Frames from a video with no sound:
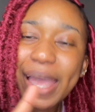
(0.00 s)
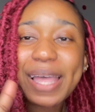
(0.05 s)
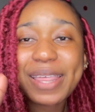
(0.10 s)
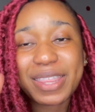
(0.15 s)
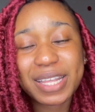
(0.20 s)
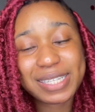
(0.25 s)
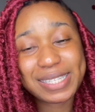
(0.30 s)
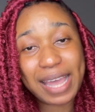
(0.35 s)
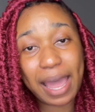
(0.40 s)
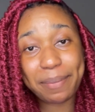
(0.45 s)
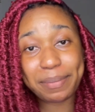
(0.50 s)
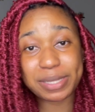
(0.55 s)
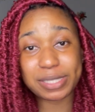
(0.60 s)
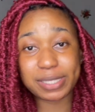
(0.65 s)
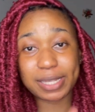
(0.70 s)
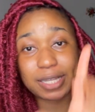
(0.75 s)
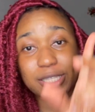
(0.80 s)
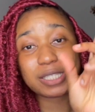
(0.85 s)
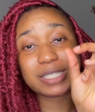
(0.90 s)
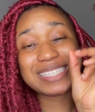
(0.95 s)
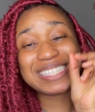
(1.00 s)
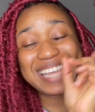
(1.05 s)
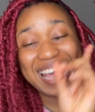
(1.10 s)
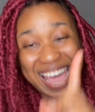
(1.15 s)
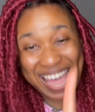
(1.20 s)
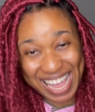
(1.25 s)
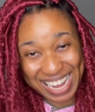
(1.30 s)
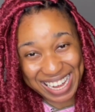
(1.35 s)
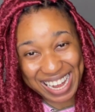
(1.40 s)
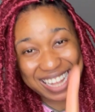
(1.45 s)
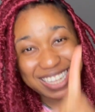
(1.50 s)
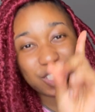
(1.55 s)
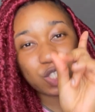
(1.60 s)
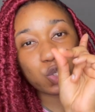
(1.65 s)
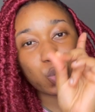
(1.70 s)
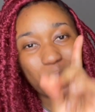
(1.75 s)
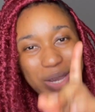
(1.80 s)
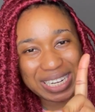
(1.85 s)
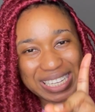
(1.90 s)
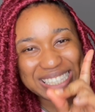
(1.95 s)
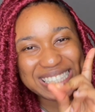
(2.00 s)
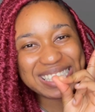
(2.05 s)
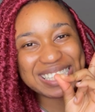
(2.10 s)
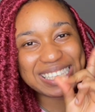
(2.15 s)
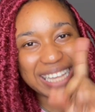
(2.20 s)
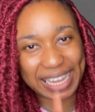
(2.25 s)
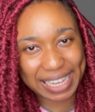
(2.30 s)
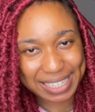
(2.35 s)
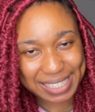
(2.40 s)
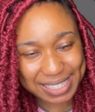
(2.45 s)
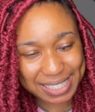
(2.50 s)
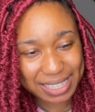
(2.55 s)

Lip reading: The time is 10:26.